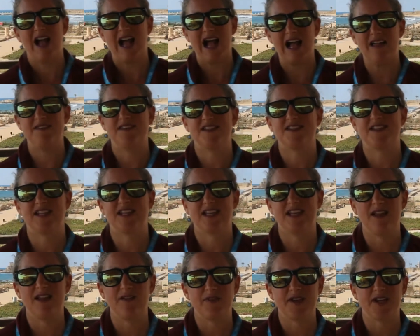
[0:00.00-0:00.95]
and the
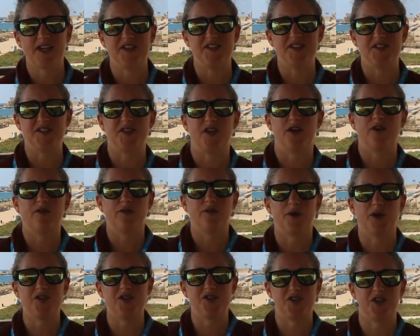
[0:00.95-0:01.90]
significance of
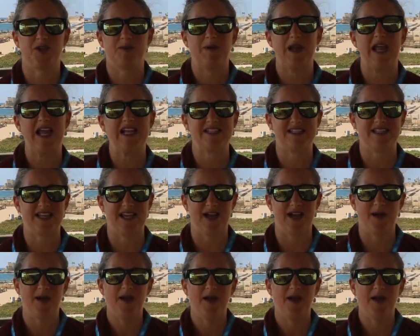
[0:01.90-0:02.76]
what took place here.